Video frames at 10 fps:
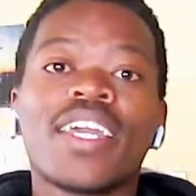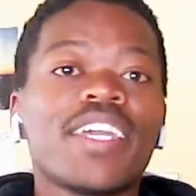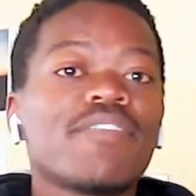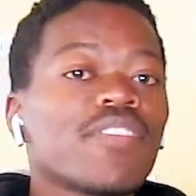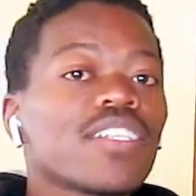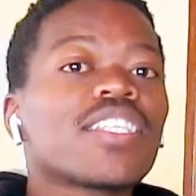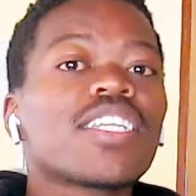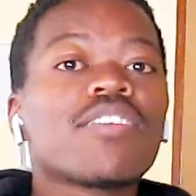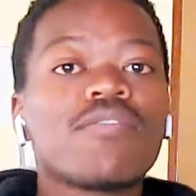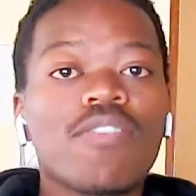Investing
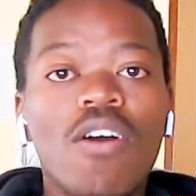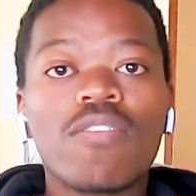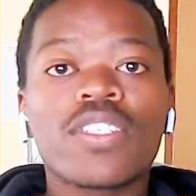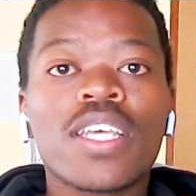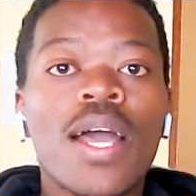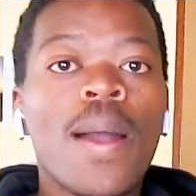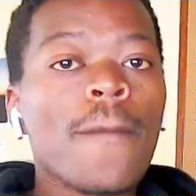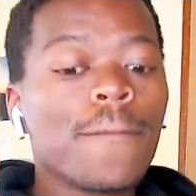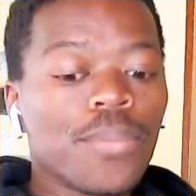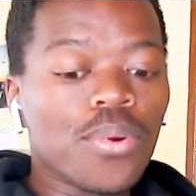involves
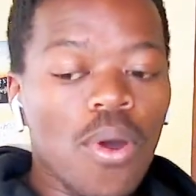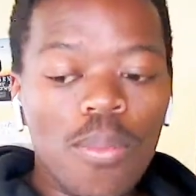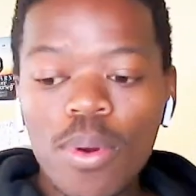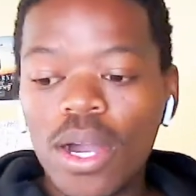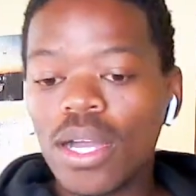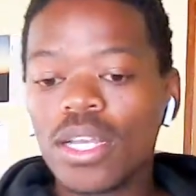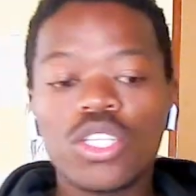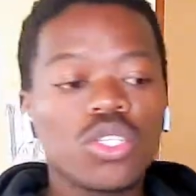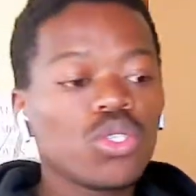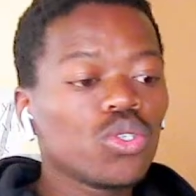proper
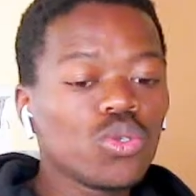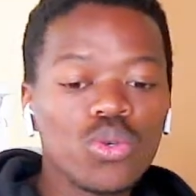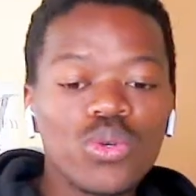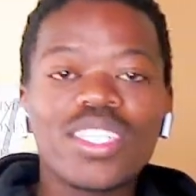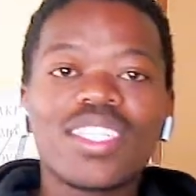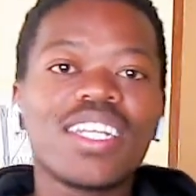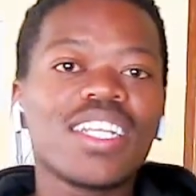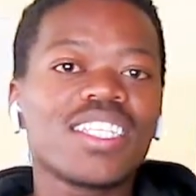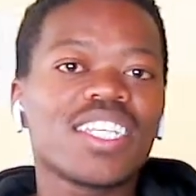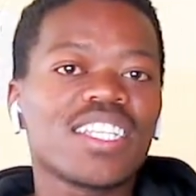due
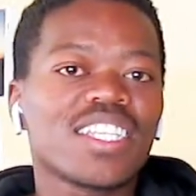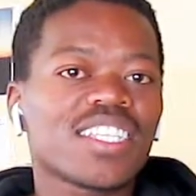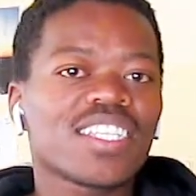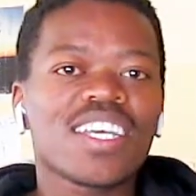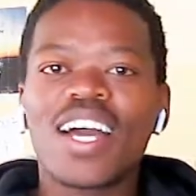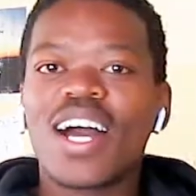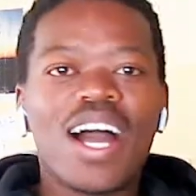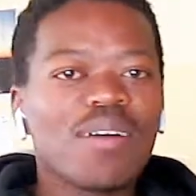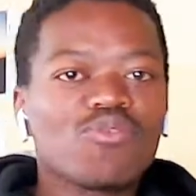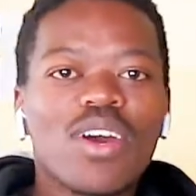diligence.
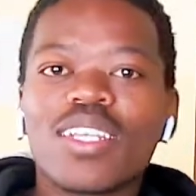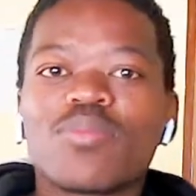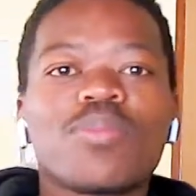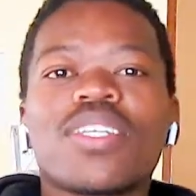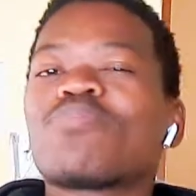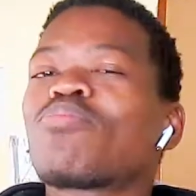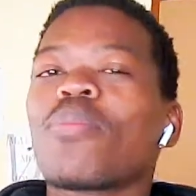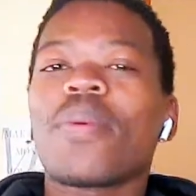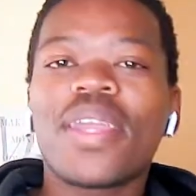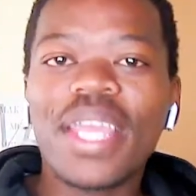I'm trying to speak
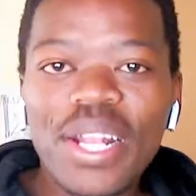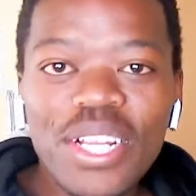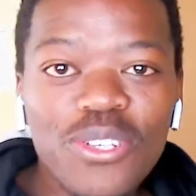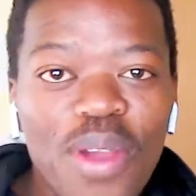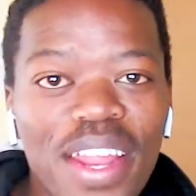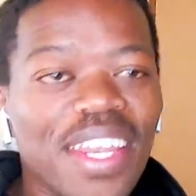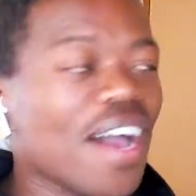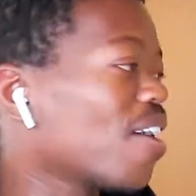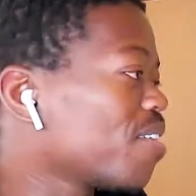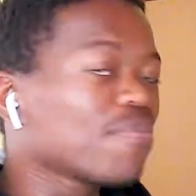proper English right
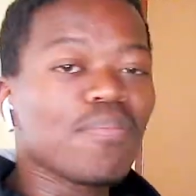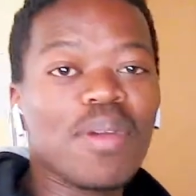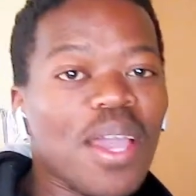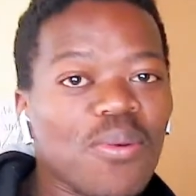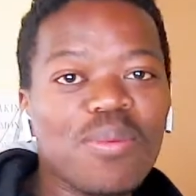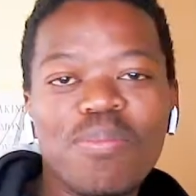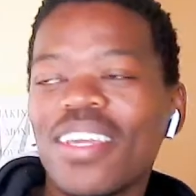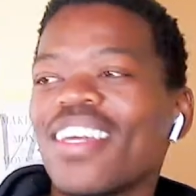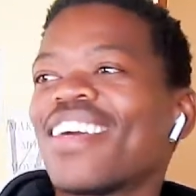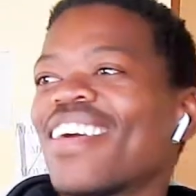now. Bear with me.
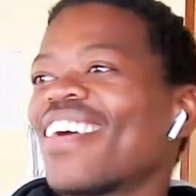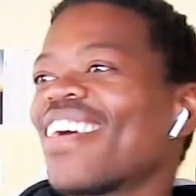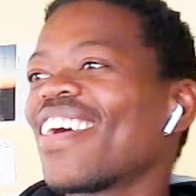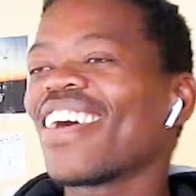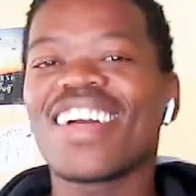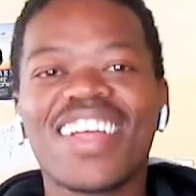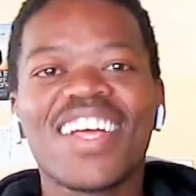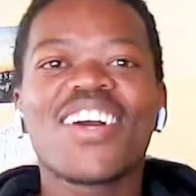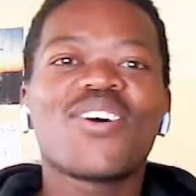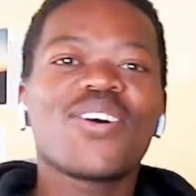
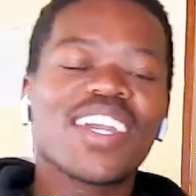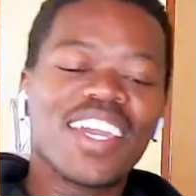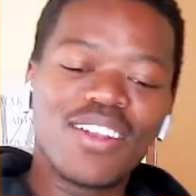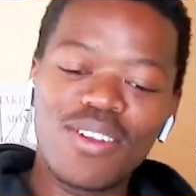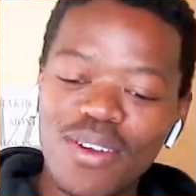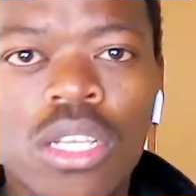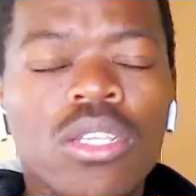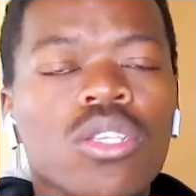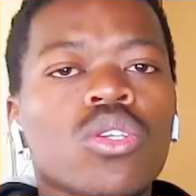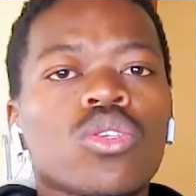Okay, look.
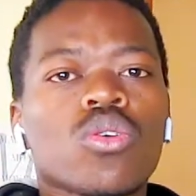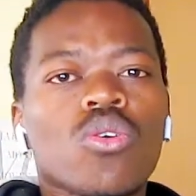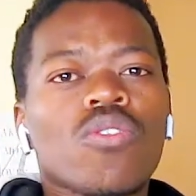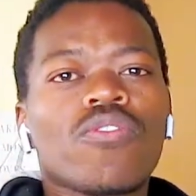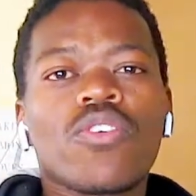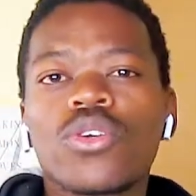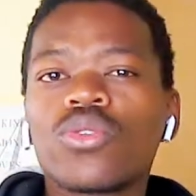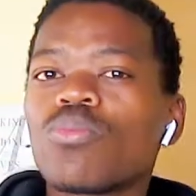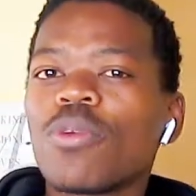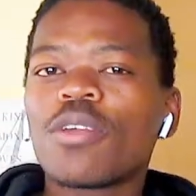So for you
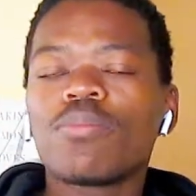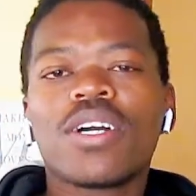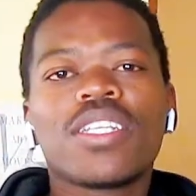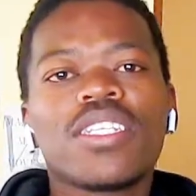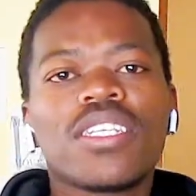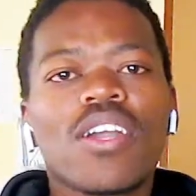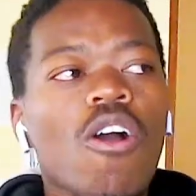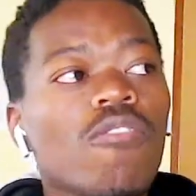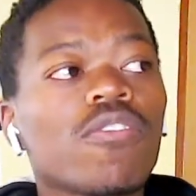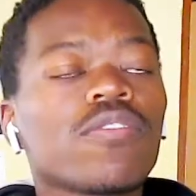to make money
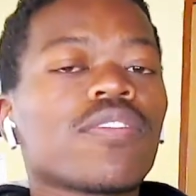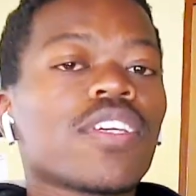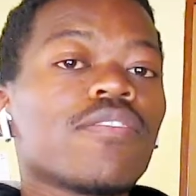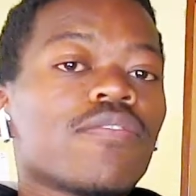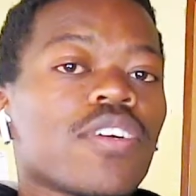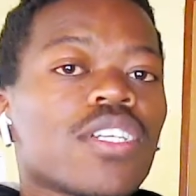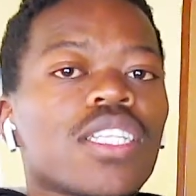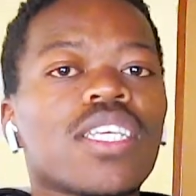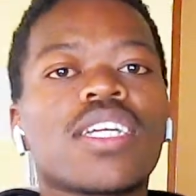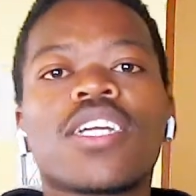off of
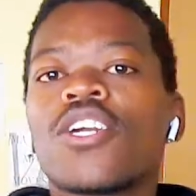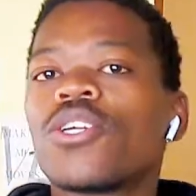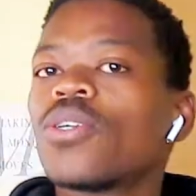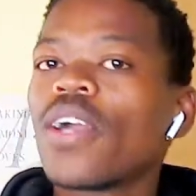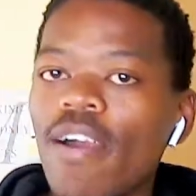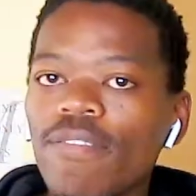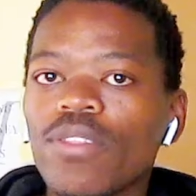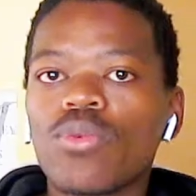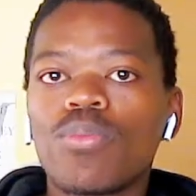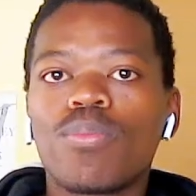investing, you have
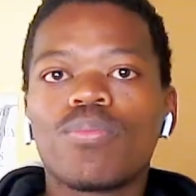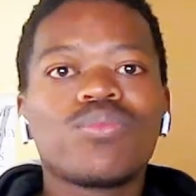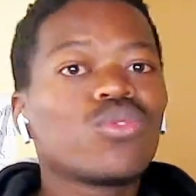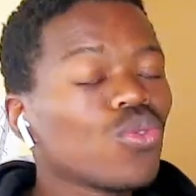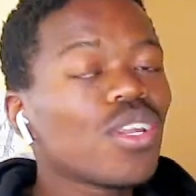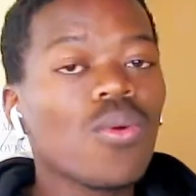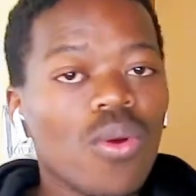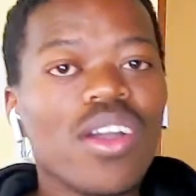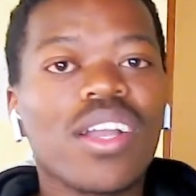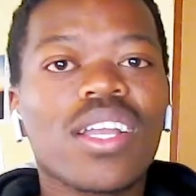to do the
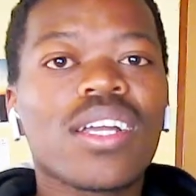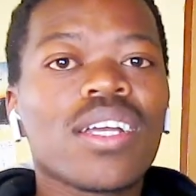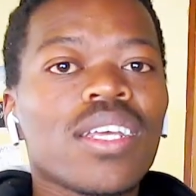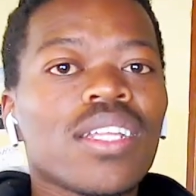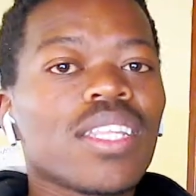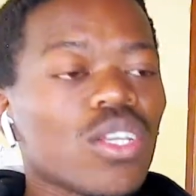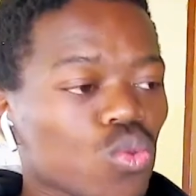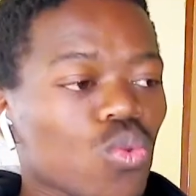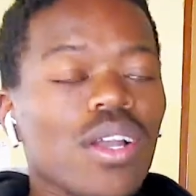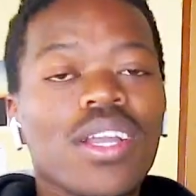work. There's
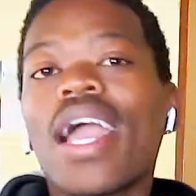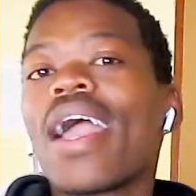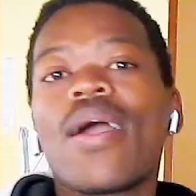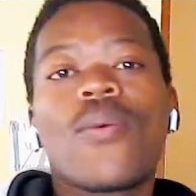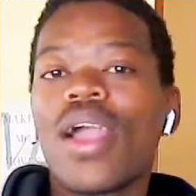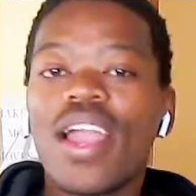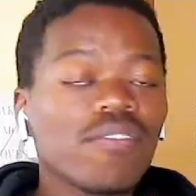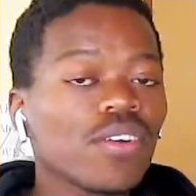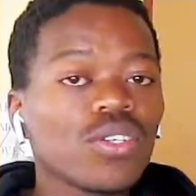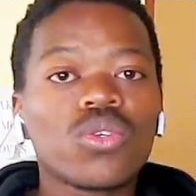work
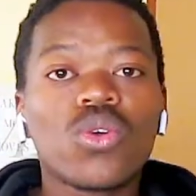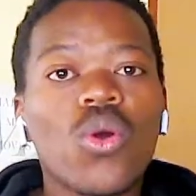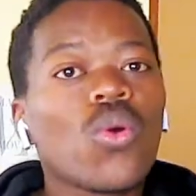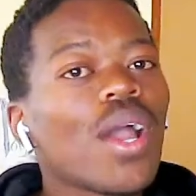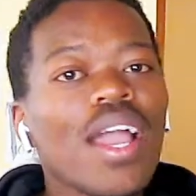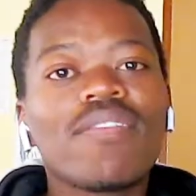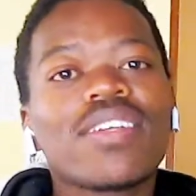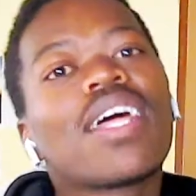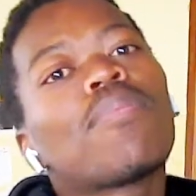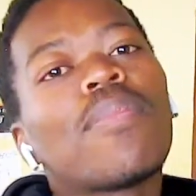wherever you go, wherever
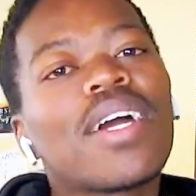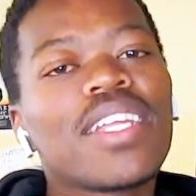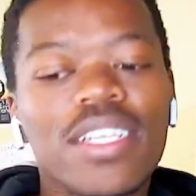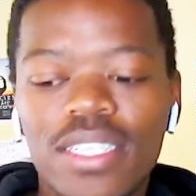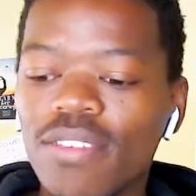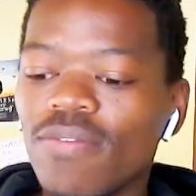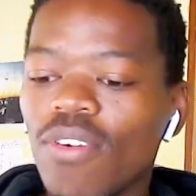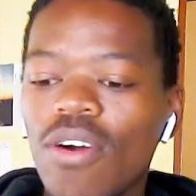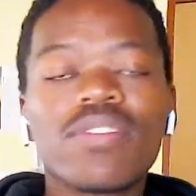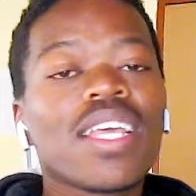that money is
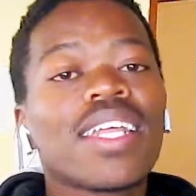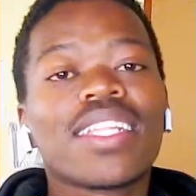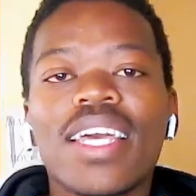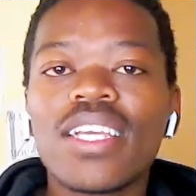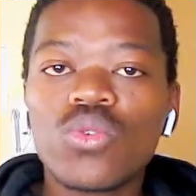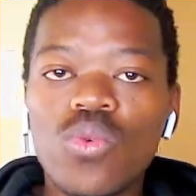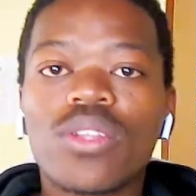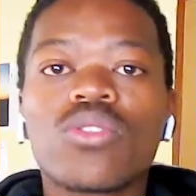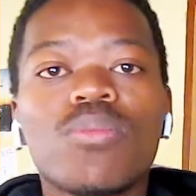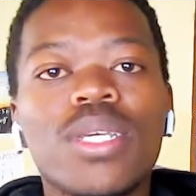involved, there is
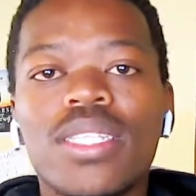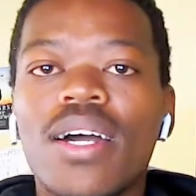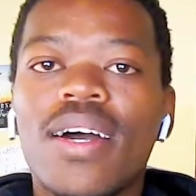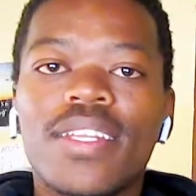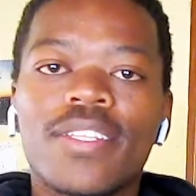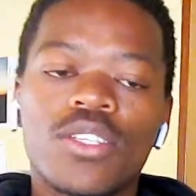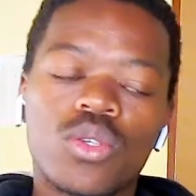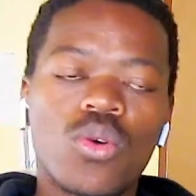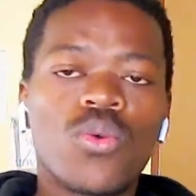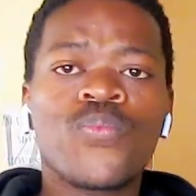work to be done.
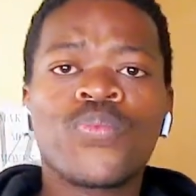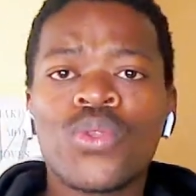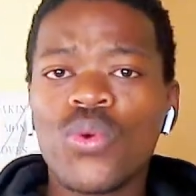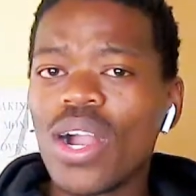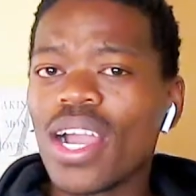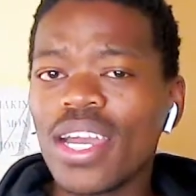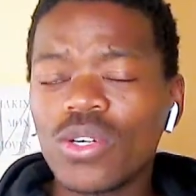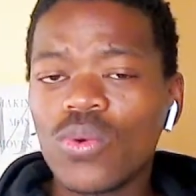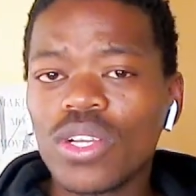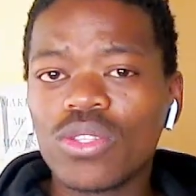So what kind
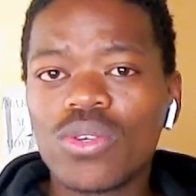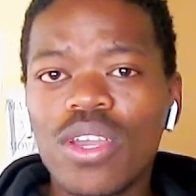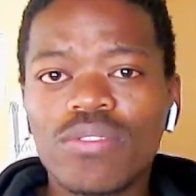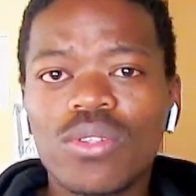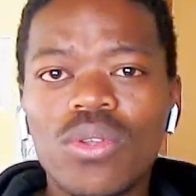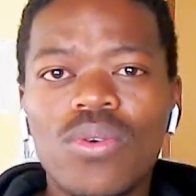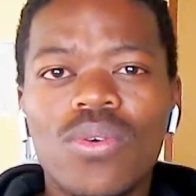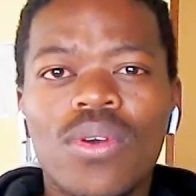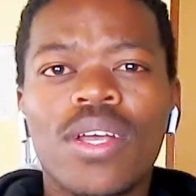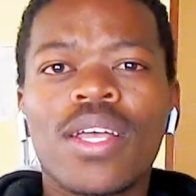of work do you have to do?
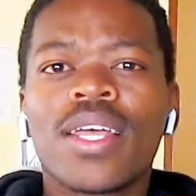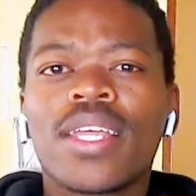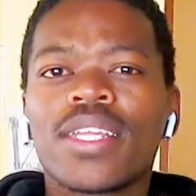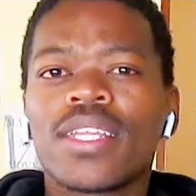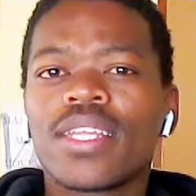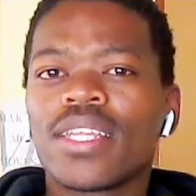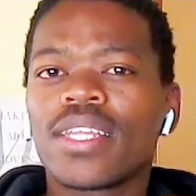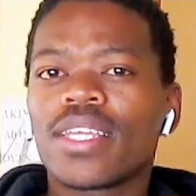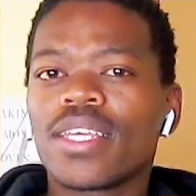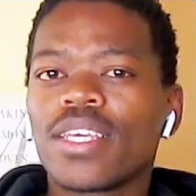
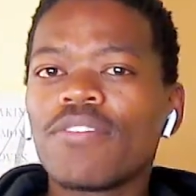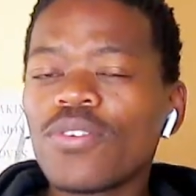If